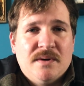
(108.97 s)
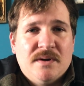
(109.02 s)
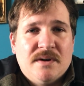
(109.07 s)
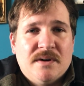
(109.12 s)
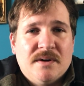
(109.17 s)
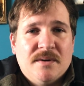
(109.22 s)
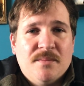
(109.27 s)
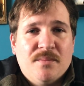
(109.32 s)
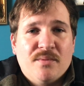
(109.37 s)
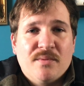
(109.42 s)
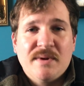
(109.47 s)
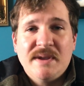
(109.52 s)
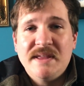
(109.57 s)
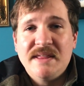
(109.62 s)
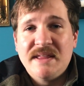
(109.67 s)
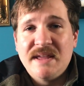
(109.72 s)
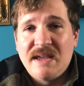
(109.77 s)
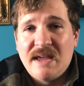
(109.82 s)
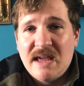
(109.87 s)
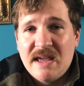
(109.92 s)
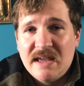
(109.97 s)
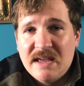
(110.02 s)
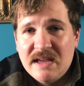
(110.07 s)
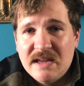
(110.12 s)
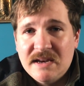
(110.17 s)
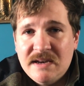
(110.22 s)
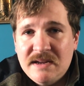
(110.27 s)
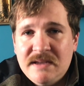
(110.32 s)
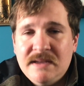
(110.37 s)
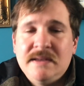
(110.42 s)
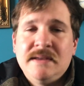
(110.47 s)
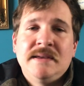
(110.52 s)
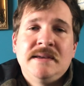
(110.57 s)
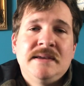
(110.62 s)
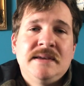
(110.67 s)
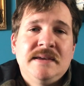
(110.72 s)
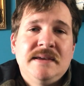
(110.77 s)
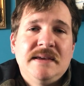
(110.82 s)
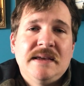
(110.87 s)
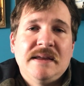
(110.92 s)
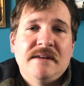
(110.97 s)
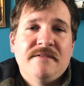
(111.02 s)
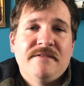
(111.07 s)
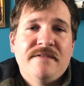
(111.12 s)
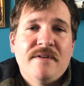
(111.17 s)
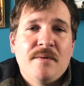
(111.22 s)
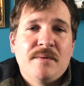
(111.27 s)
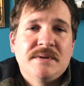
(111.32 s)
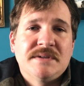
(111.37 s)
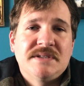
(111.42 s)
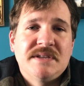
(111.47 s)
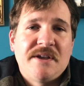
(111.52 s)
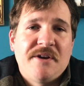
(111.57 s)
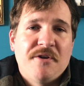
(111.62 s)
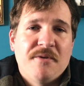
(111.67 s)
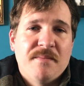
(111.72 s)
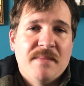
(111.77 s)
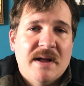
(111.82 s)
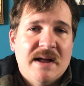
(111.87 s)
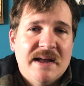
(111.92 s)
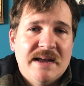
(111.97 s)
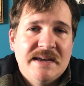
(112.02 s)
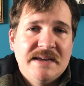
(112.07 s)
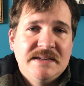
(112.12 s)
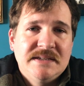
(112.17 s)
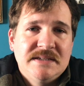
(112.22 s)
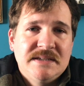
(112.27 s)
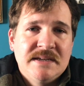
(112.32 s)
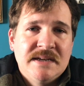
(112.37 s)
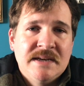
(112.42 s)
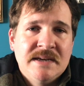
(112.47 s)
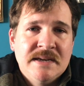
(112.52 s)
are breathing in and focusing your mind